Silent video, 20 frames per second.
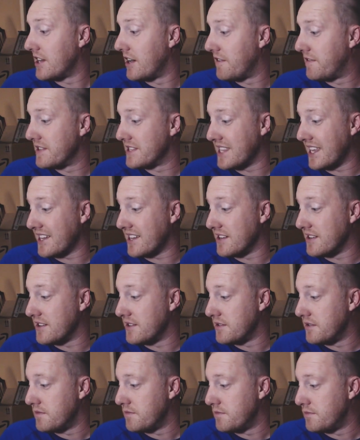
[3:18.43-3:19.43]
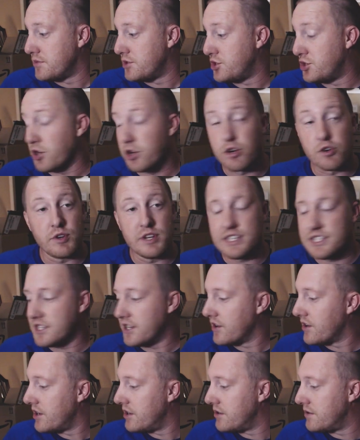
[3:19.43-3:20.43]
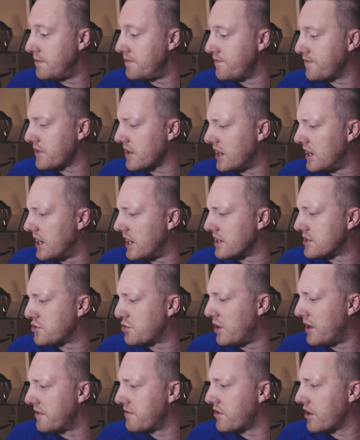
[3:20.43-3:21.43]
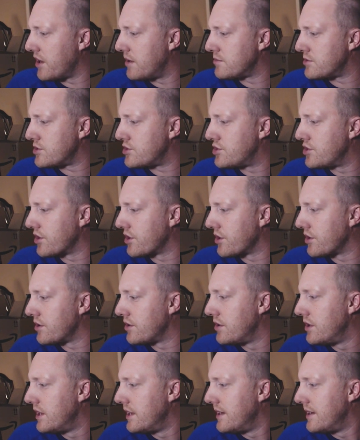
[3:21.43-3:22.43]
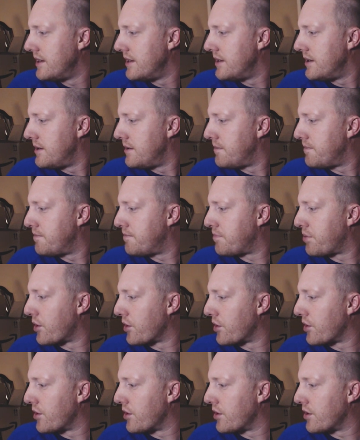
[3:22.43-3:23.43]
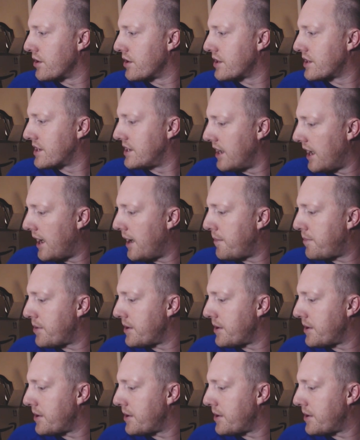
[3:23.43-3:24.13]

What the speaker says: like a sugary cereal. 12 grams of sugar per cup,